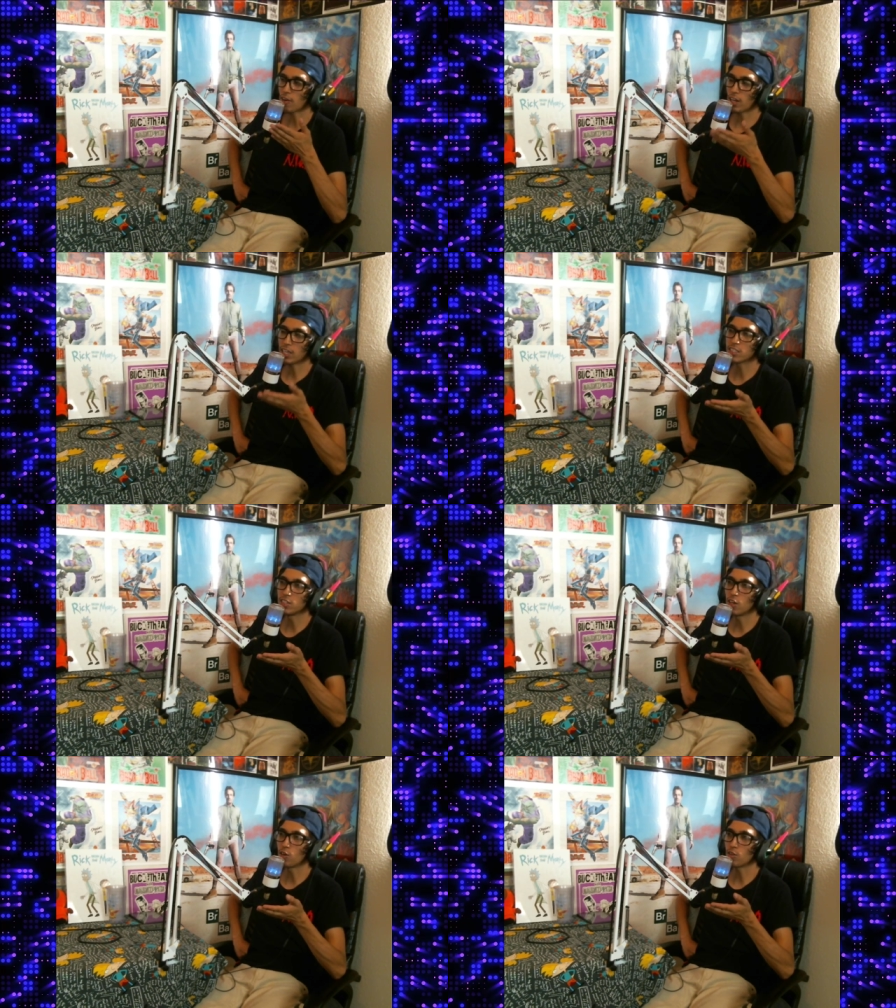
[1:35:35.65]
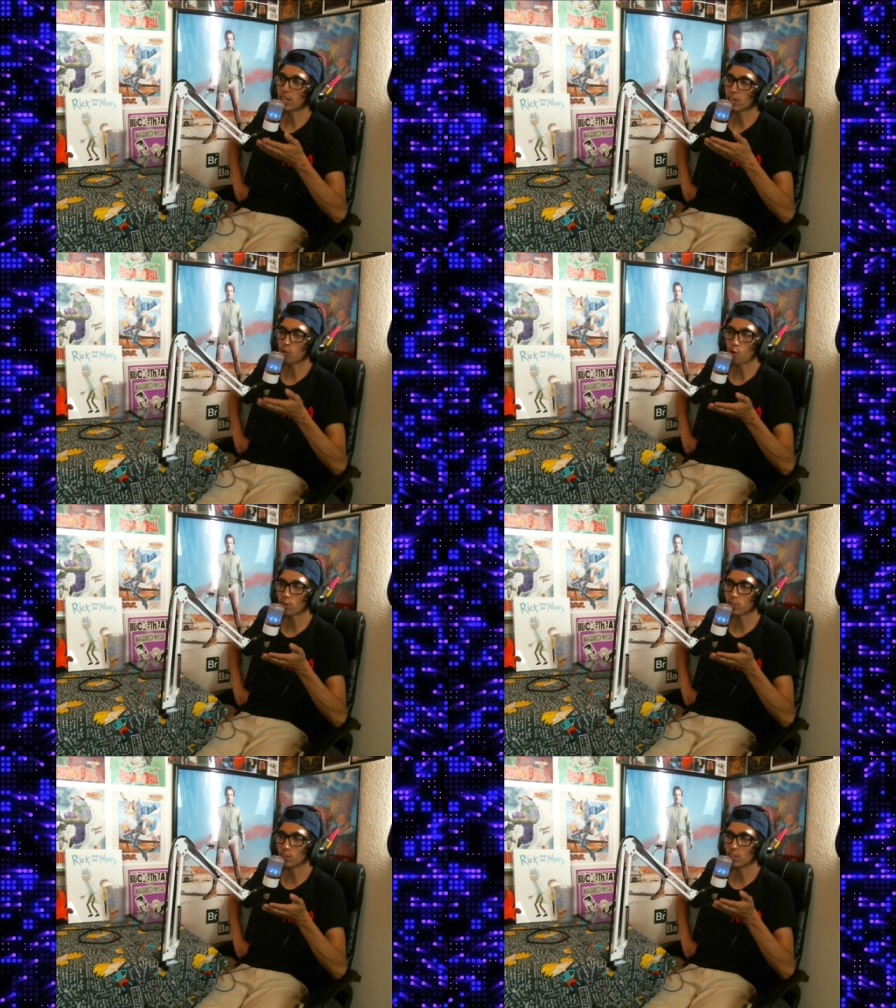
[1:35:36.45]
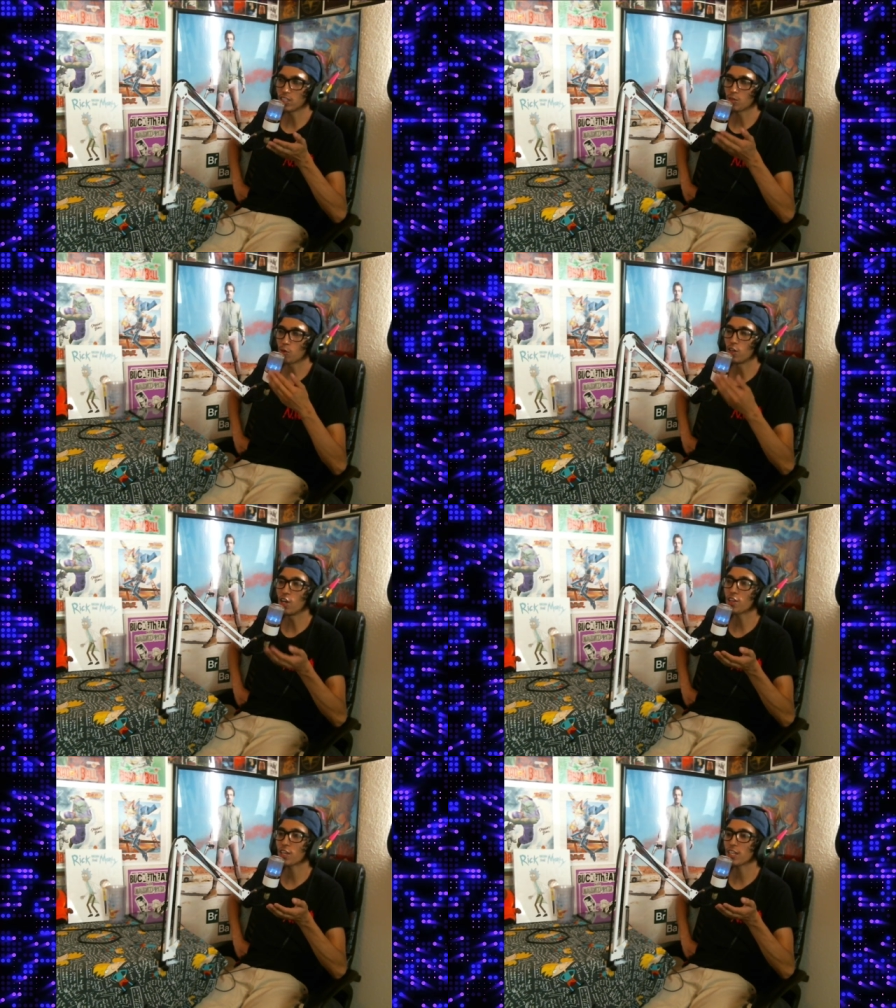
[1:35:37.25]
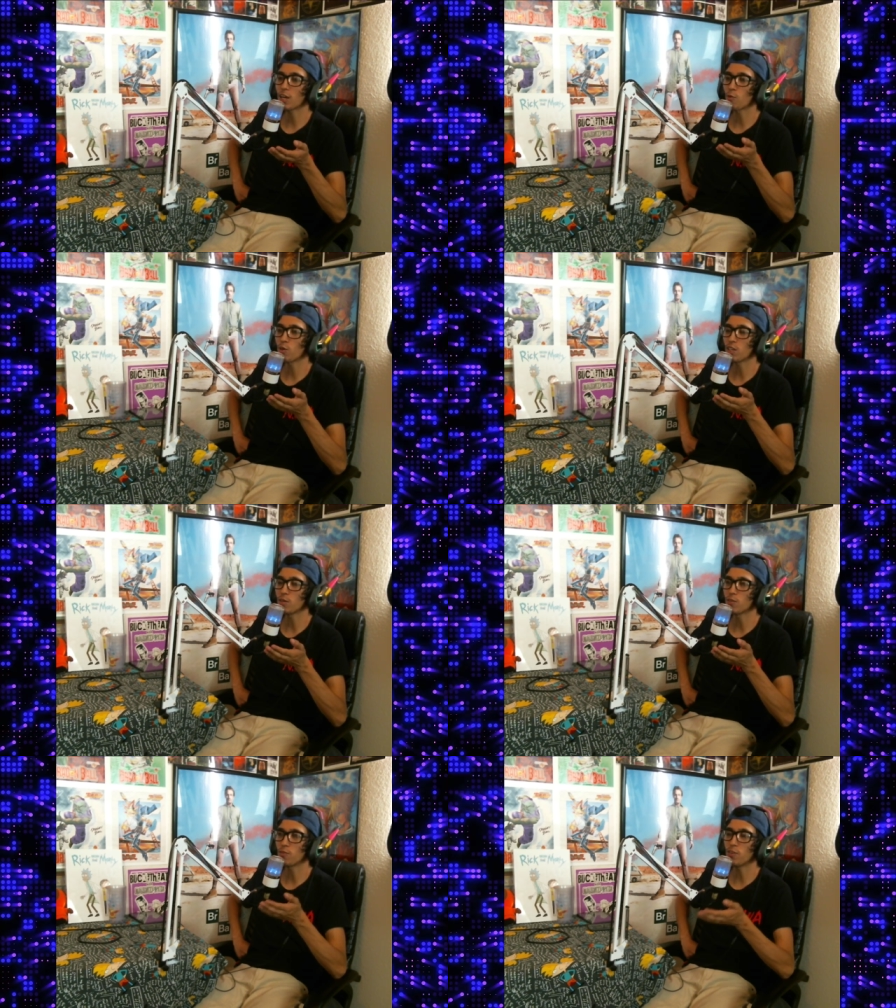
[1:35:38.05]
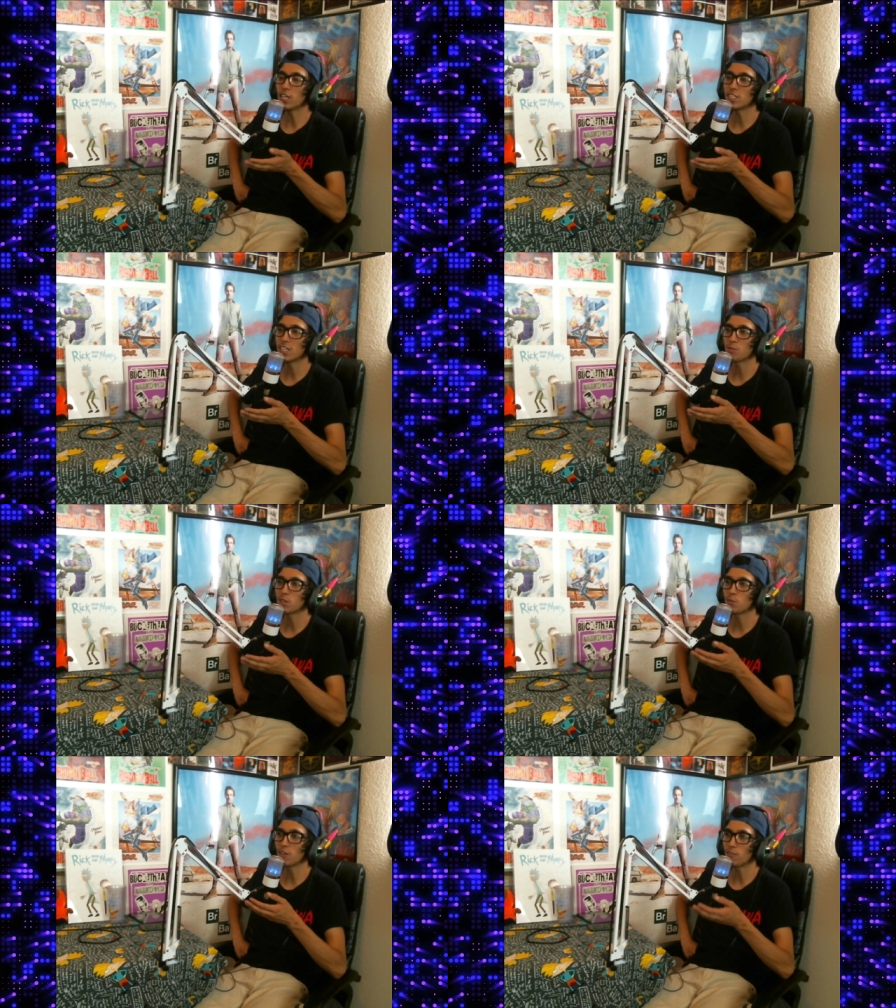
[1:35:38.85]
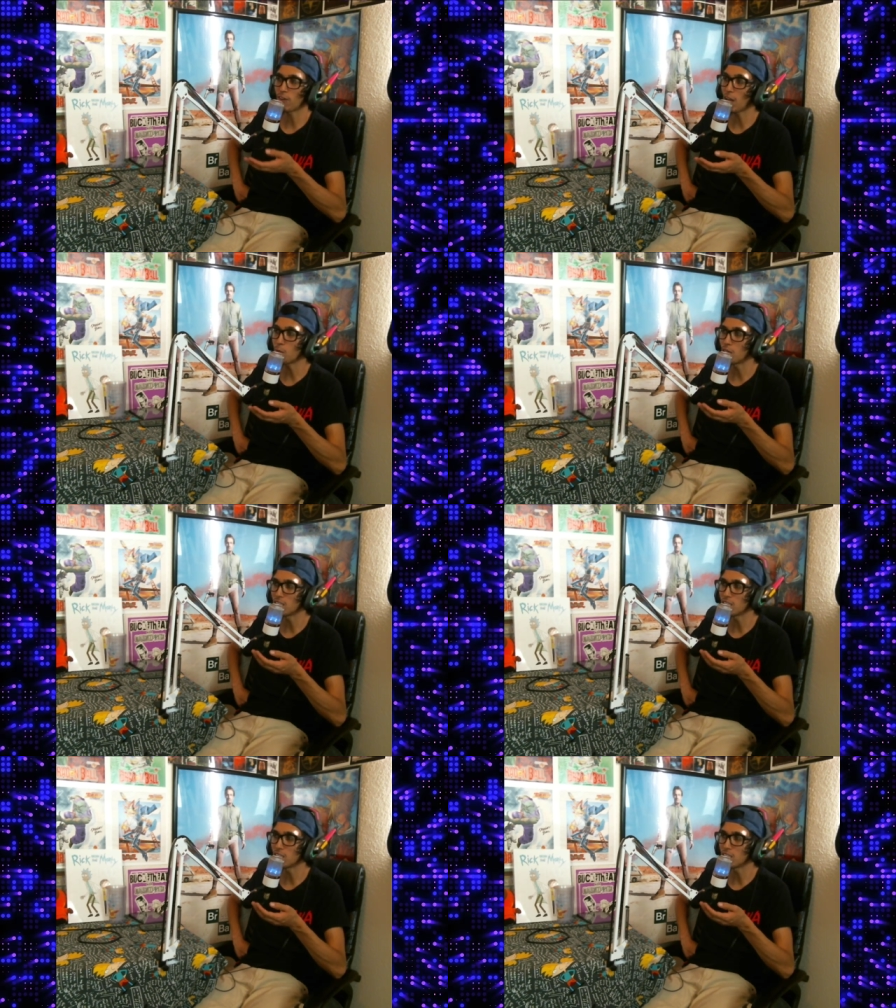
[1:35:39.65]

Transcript: is no like commercialism or nothing that really feeds them to be famous.